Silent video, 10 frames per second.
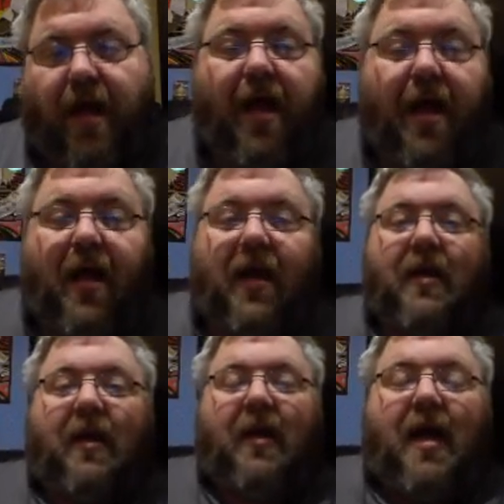
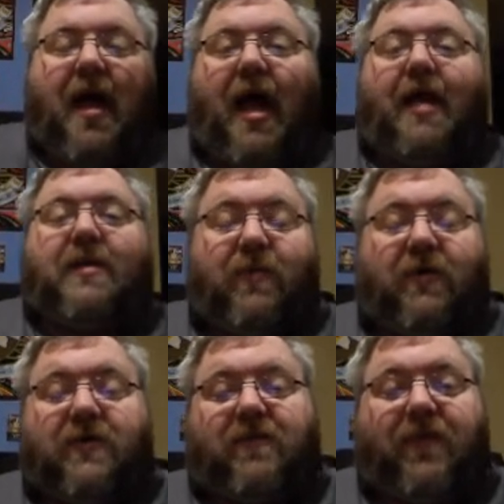And as
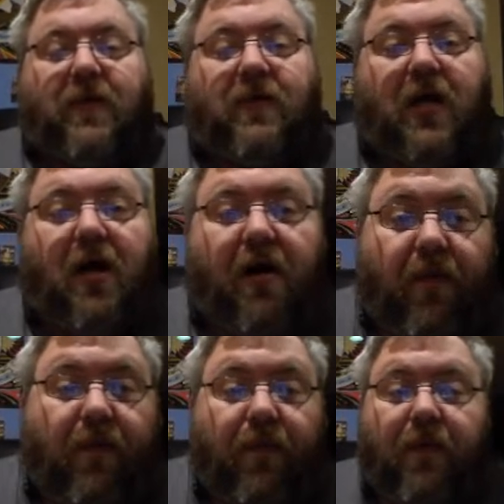most of you
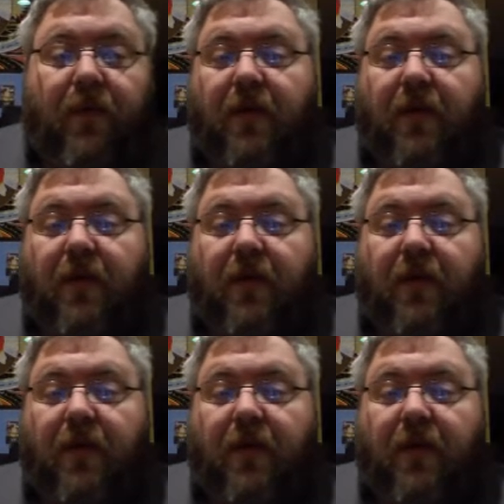know,